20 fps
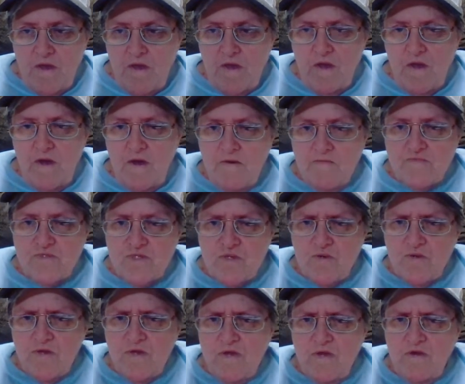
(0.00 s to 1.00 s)
I'm
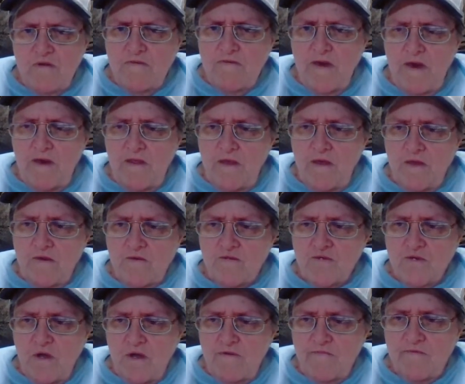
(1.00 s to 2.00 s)
sorry to hear that, Angry
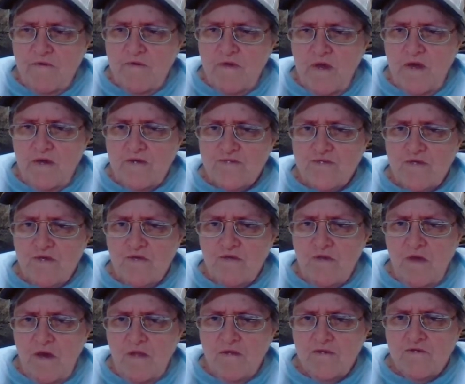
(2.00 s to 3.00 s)
Driver. Yes, a
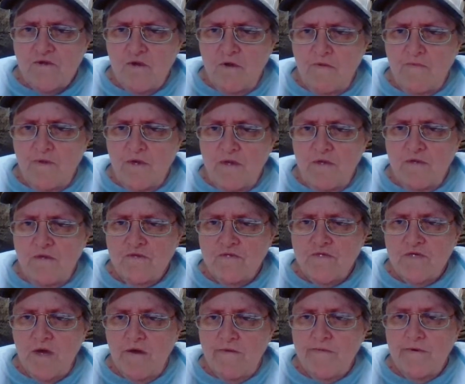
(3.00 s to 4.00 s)
lot of trauma in your
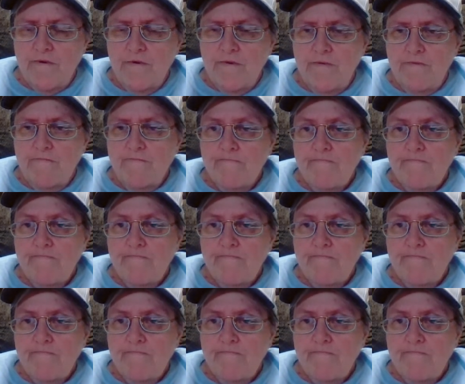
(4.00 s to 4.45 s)
childhood.